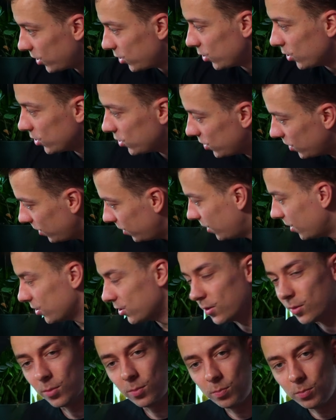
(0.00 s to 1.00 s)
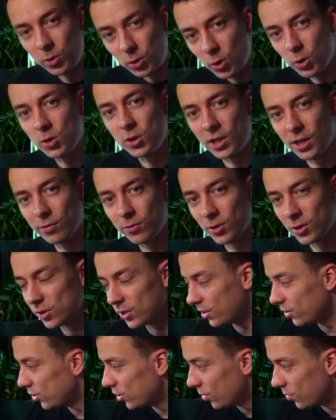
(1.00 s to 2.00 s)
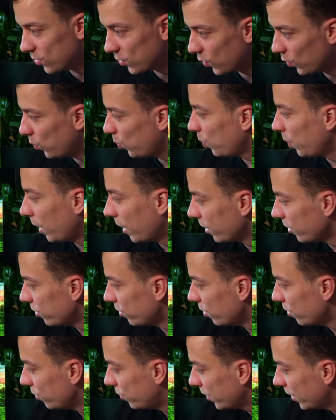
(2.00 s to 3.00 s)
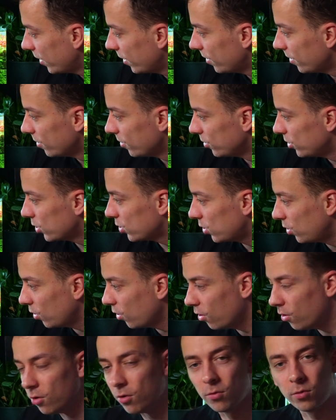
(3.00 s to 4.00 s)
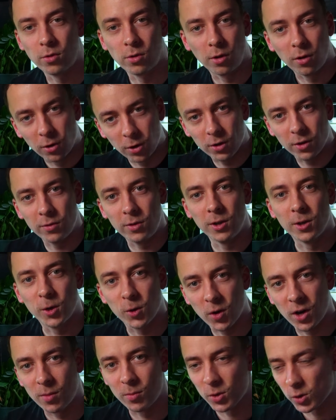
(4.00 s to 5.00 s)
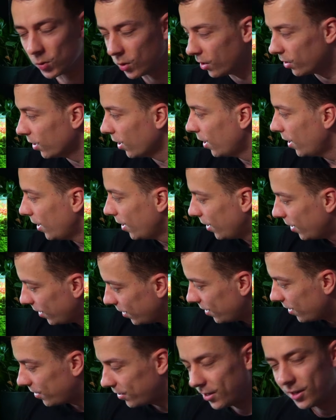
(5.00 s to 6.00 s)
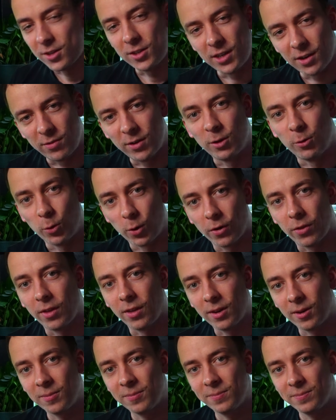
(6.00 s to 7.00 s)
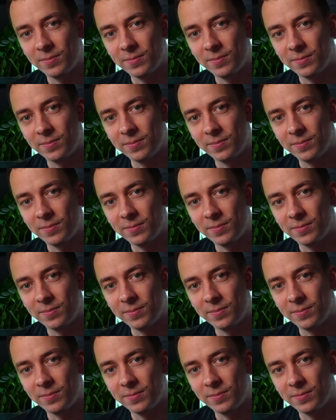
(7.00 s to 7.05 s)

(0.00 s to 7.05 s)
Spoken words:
as you can see, there's a huge difference in terms of plant growth and just the overall look of the aquarium as well. I think it's definitely worth it.